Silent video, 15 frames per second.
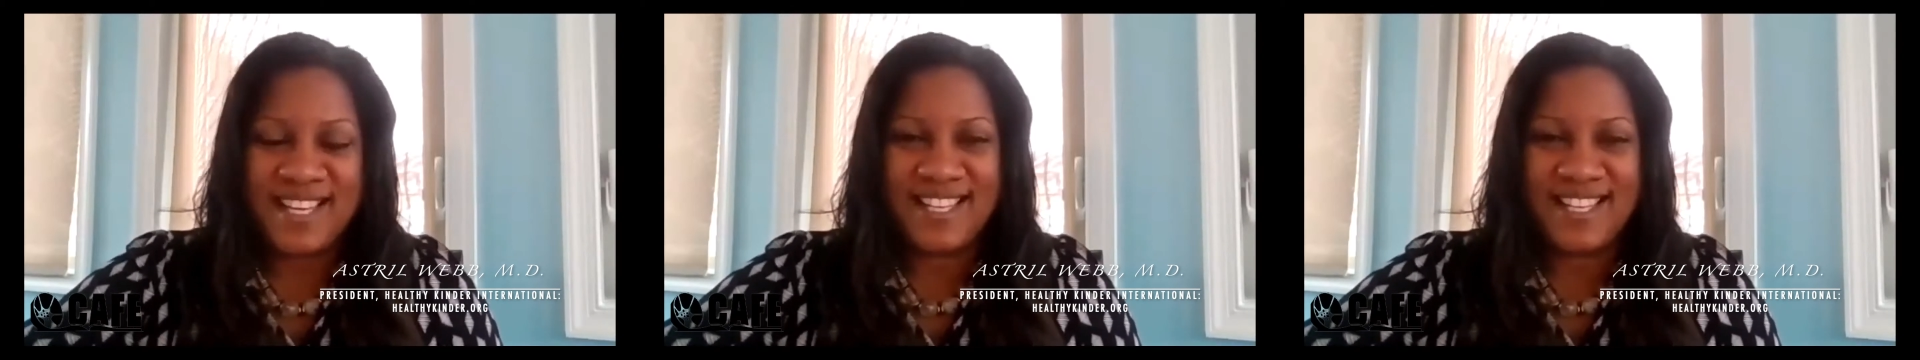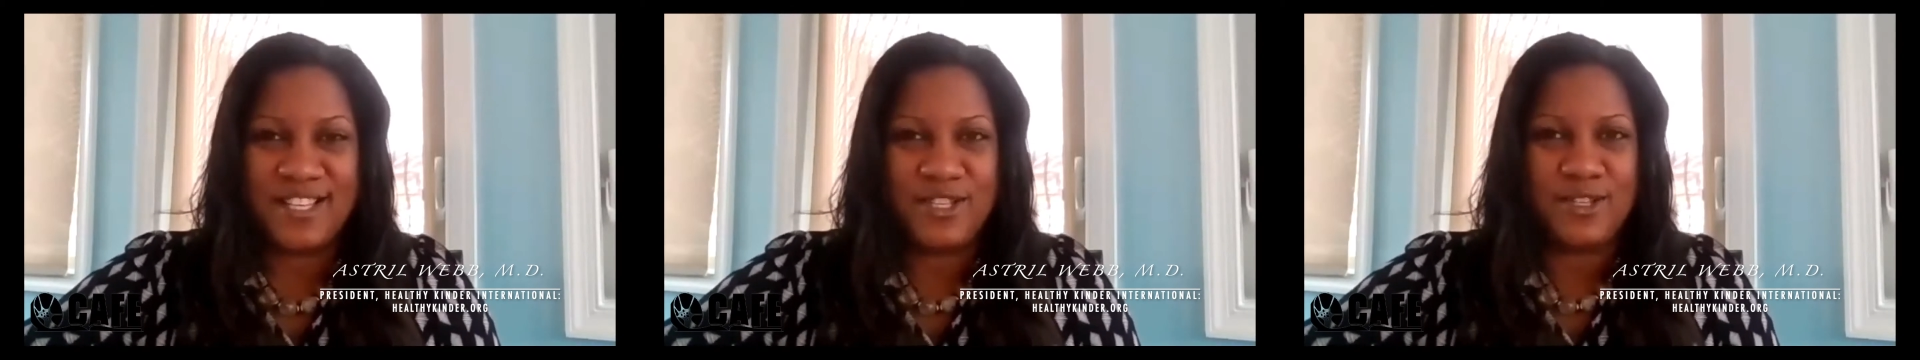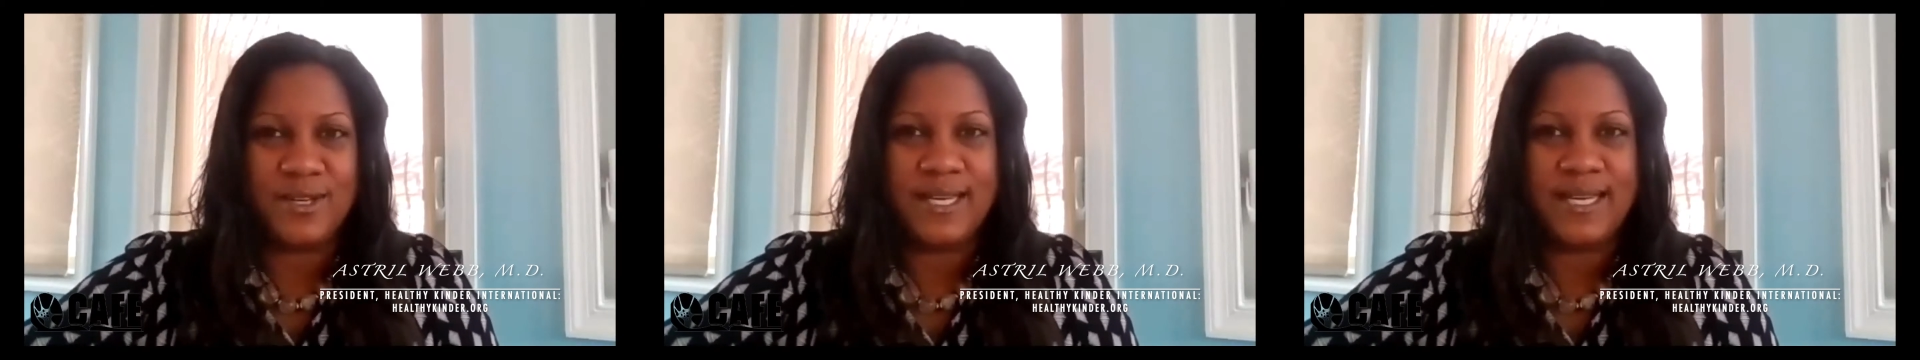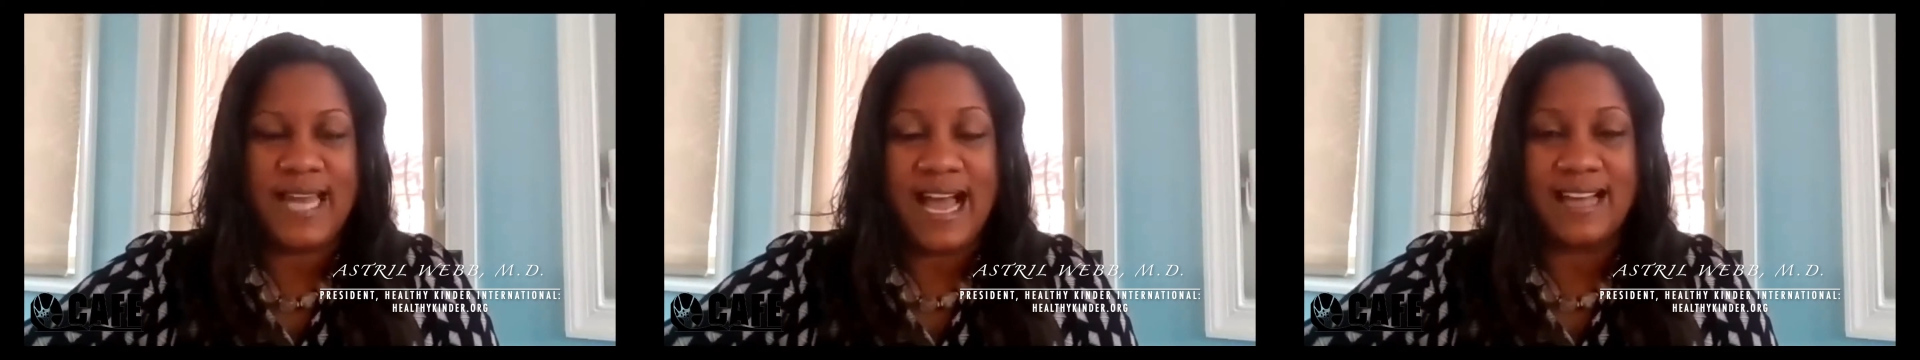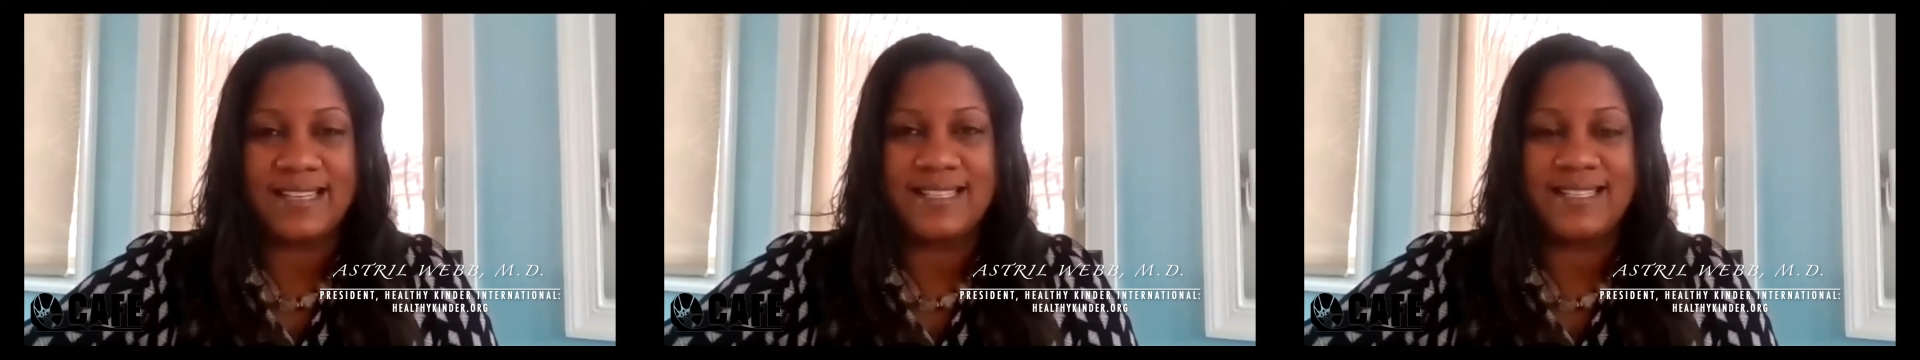that you can
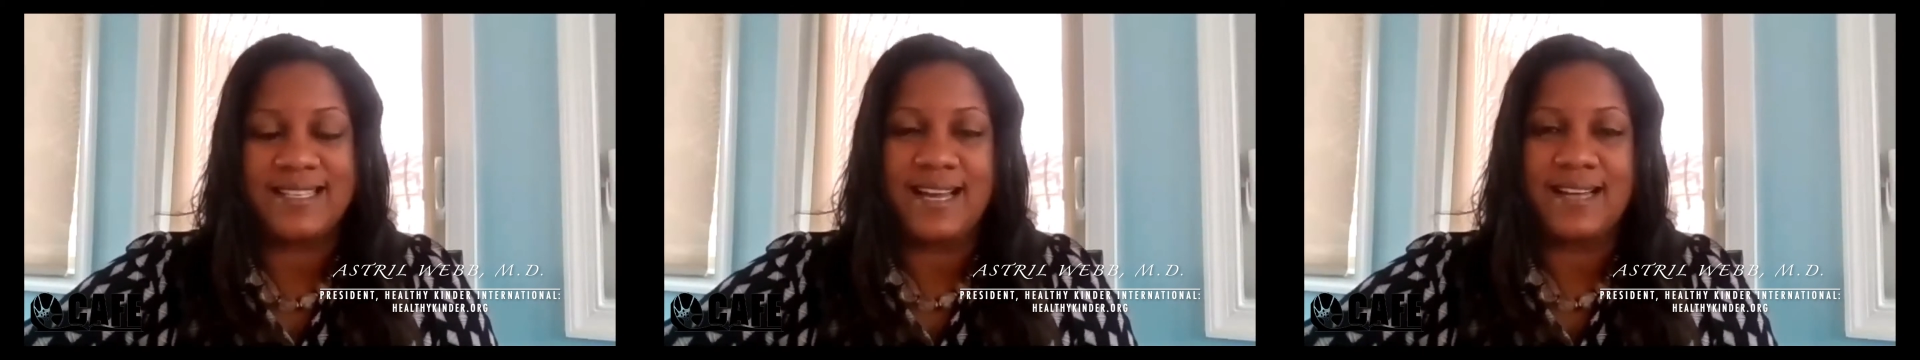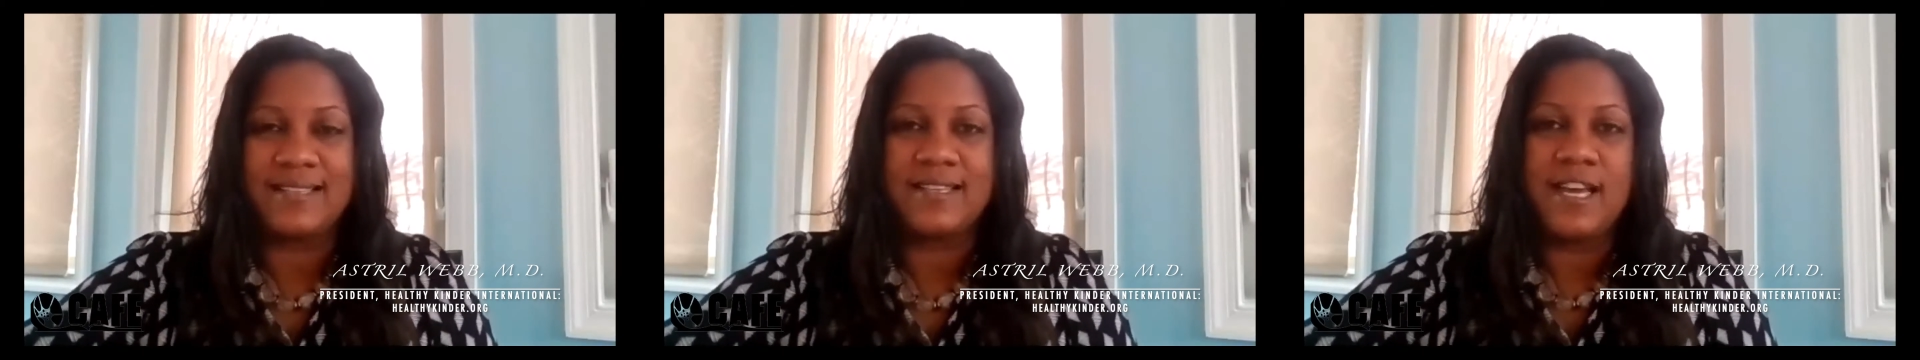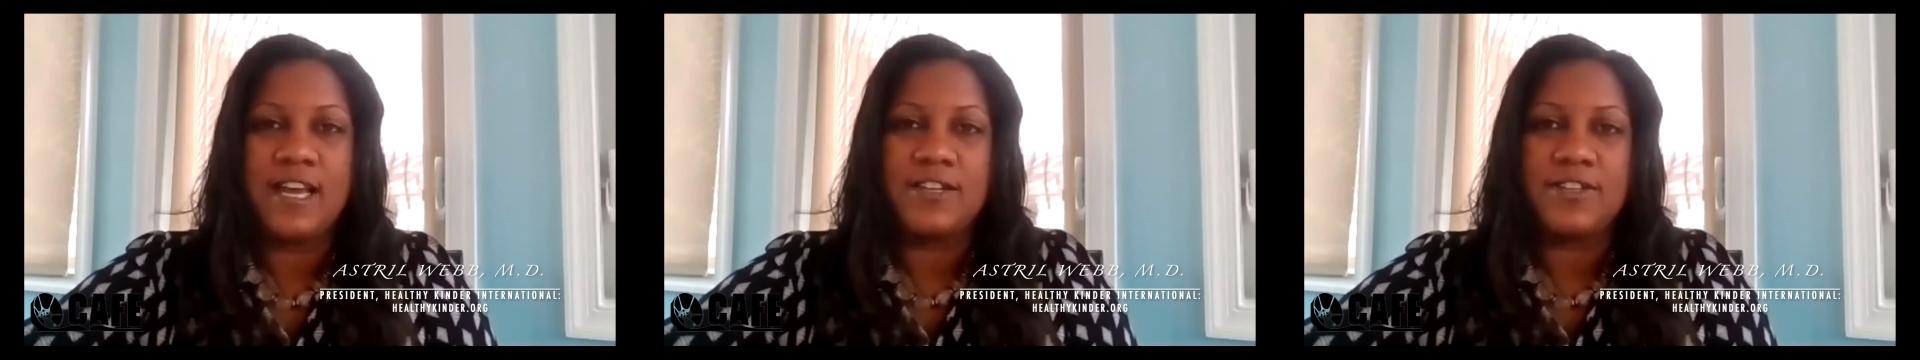access.